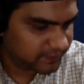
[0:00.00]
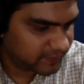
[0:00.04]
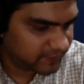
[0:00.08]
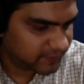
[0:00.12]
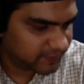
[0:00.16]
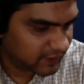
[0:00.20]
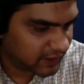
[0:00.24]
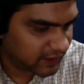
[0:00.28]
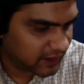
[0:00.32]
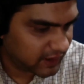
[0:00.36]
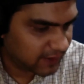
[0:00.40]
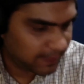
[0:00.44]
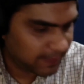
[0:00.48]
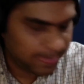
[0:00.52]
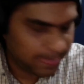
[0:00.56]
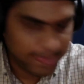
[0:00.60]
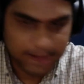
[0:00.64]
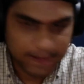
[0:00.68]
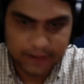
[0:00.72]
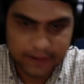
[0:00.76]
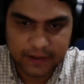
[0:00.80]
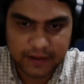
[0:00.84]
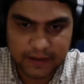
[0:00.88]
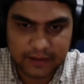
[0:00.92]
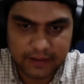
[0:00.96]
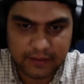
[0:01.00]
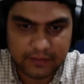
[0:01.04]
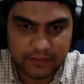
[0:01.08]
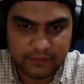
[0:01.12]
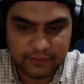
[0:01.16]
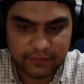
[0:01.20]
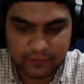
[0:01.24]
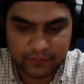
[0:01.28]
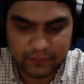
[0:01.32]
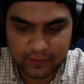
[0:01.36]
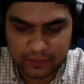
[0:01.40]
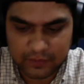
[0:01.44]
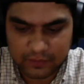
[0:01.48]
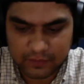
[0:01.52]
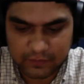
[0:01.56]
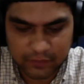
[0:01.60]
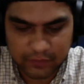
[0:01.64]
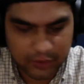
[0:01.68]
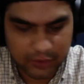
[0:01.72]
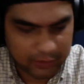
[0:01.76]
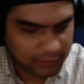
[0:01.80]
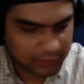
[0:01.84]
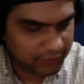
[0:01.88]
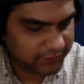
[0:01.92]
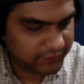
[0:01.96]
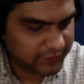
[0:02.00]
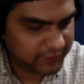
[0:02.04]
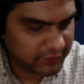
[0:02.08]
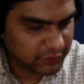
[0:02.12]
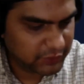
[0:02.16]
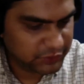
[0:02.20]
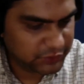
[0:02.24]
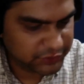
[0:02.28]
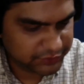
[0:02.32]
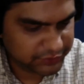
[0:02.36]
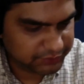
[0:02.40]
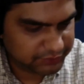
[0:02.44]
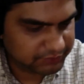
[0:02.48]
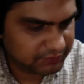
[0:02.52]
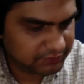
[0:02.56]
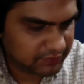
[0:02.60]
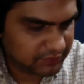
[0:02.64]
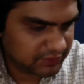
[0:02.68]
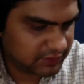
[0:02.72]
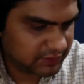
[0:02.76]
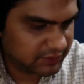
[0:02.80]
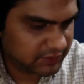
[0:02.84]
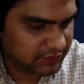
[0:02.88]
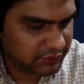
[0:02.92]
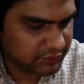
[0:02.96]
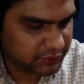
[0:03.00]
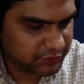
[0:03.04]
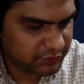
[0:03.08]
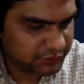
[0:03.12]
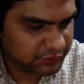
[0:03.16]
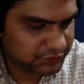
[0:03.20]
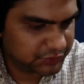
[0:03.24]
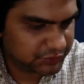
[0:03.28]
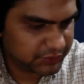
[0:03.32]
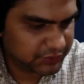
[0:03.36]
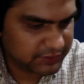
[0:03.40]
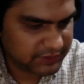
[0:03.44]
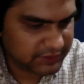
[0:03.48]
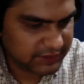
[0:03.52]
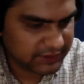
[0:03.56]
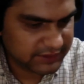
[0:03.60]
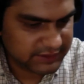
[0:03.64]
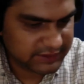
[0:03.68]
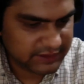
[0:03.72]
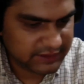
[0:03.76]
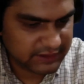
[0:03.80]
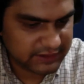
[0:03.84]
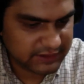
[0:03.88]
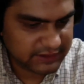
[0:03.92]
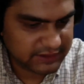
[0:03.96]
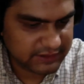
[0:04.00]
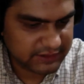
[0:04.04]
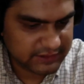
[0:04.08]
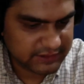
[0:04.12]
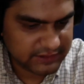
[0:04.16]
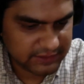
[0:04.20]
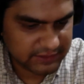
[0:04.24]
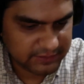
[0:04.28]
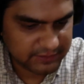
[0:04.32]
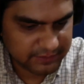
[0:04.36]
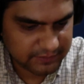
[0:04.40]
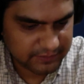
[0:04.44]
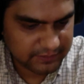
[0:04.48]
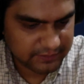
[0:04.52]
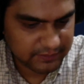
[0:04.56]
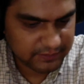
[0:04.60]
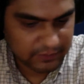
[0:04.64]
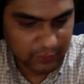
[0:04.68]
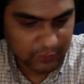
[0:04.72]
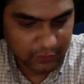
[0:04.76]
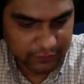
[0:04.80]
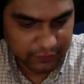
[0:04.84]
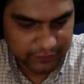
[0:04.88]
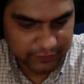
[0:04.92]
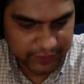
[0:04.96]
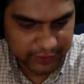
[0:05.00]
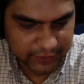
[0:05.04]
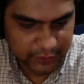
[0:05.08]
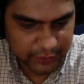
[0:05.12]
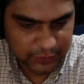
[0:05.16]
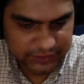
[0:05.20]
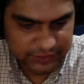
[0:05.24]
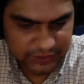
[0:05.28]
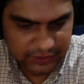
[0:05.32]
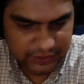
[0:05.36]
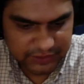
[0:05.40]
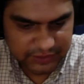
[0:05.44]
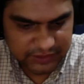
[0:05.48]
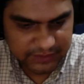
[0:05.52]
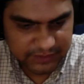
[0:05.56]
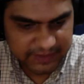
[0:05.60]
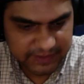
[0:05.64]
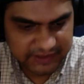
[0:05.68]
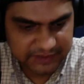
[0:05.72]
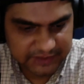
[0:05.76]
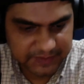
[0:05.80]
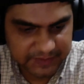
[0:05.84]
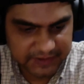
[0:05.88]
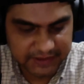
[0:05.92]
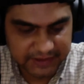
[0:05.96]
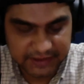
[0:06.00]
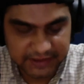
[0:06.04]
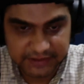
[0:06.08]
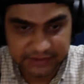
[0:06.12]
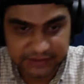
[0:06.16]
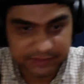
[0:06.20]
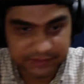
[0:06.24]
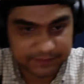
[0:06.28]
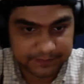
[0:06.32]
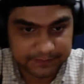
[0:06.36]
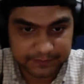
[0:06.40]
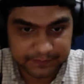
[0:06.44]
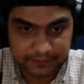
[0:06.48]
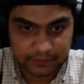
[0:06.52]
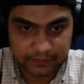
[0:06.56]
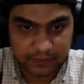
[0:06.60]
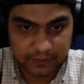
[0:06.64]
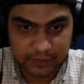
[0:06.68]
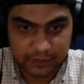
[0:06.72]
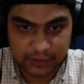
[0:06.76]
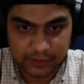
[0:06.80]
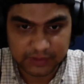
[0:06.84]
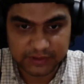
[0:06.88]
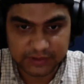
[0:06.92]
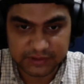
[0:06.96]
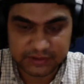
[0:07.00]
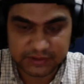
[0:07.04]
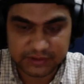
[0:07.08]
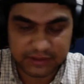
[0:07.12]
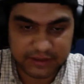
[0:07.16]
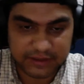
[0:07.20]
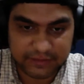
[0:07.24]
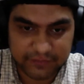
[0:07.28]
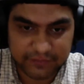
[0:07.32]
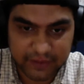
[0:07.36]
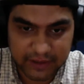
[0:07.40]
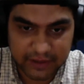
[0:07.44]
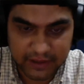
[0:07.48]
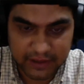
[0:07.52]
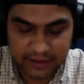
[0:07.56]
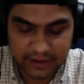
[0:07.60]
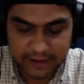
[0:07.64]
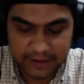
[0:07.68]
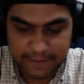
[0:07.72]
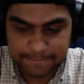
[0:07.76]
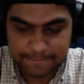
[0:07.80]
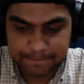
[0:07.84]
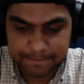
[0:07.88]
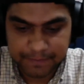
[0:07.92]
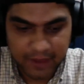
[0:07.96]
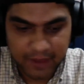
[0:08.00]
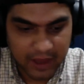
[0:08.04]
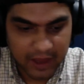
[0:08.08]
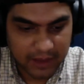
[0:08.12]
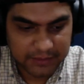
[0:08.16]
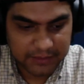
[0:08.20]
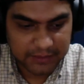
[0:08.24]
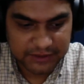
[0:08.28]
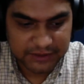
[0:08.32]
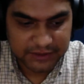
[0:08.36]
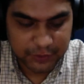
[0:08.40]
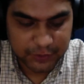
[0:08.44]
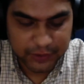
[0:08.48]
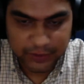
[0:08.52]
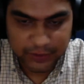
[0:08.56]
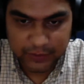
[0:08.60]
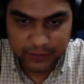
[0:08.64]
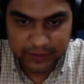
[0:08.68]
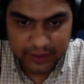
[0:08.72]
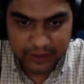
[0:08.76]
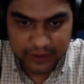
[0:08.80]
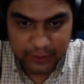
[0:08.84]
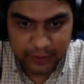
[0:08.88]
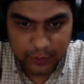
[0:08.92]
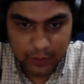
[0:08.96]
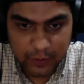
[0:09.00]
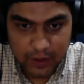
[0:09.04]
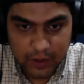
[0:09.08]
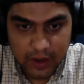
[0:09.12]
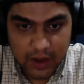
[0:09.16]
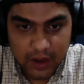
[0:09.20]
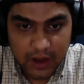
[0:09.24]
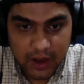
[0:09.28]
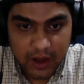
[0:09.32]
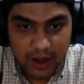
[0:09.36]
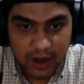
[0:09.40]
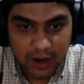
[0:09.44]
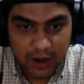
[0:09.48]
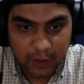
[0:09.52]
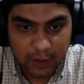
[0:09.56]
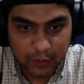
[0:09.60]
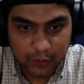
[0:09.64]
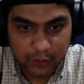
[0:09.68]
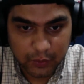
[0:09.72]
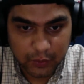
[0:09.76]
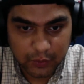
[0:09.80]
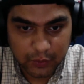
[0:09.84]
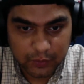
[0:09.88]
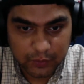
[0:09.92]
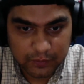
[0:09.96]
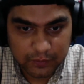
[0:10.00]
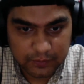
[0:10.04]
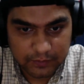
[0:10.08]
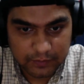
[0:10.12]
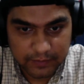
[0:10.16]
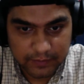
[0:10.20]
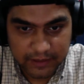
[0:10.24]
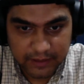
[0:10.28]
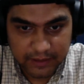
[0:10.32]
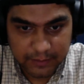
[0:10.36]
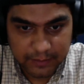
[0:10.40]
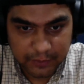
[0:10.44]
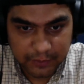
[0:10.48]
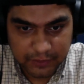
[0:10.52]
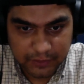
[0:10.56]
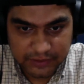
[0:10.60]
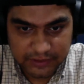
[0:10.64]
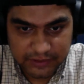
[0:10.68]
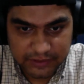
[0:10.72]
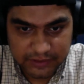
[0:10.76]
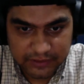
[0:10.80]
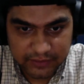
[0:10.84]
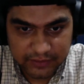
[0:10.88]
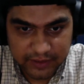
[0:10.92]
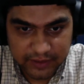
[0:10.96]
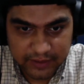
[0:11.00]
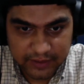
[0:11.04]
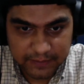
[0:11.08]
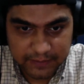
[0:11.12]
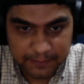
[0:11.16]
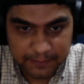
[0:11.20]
Yeah, and for waterproofing you should consult some more videos or some expertise, because it's a different area. I'm just going to tell you how to make a project, right?